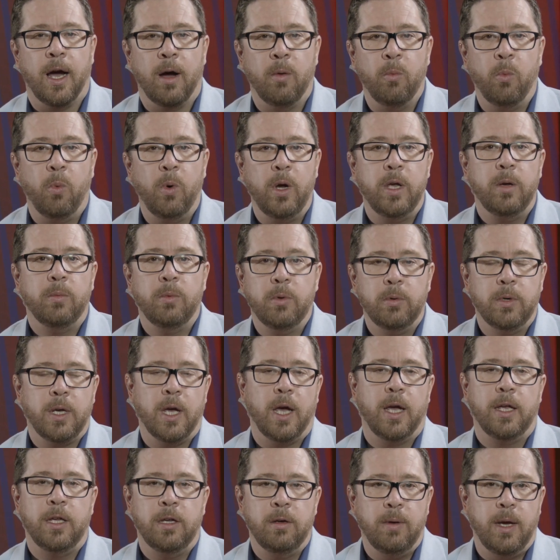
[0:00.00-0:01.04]
and we will
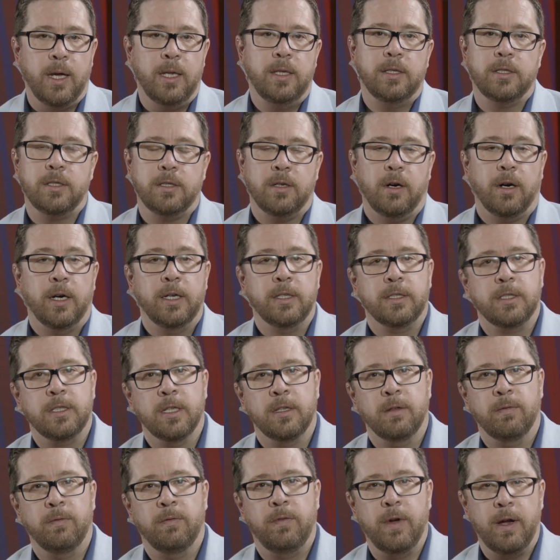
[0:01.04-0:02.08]
get you insight to
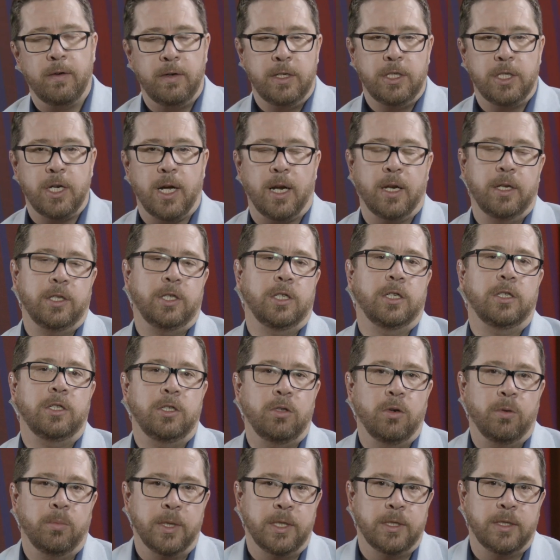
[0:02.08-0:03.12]
the very challenges
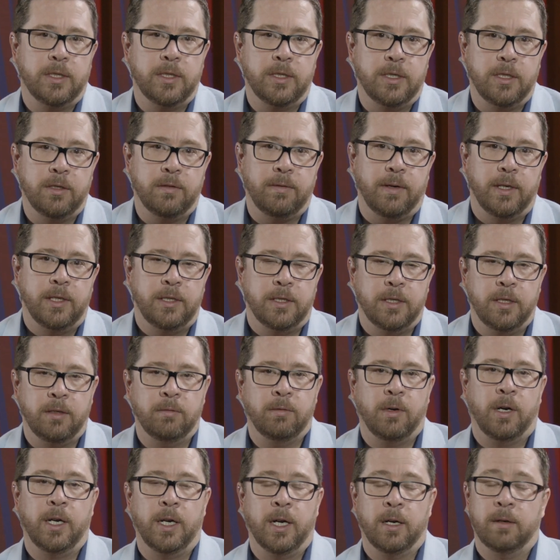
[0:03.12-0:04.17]
your business is facing
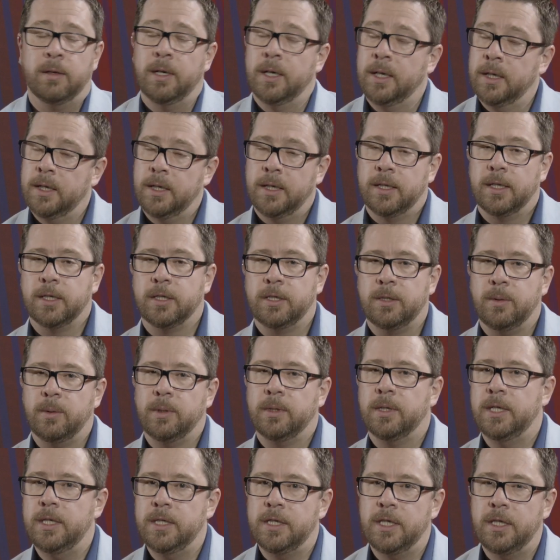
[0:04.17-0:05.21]
right now. That's
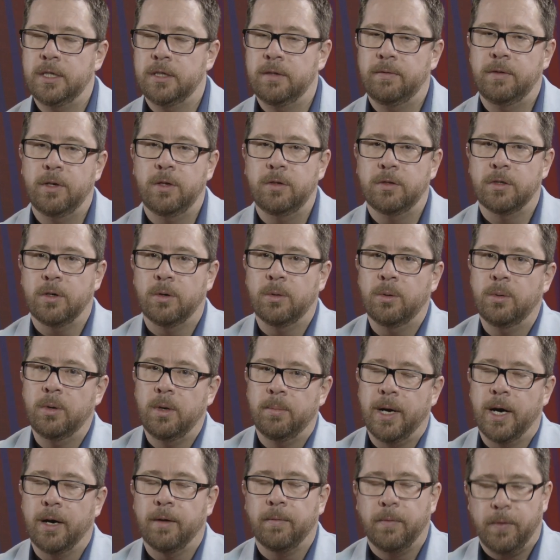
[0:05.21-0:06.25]
what these interviews are all
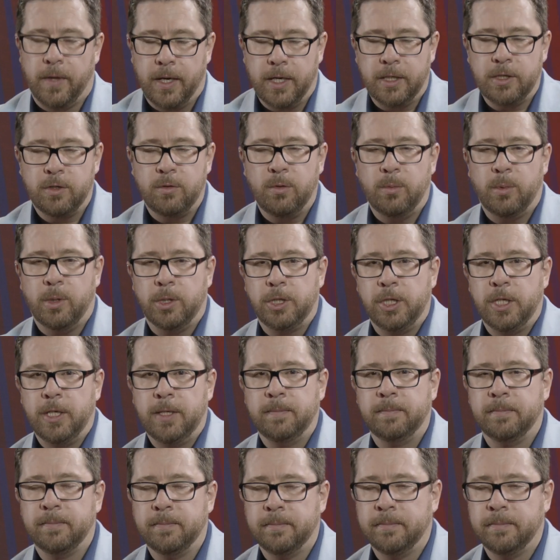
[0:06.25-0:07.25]
about. Thanks for watching.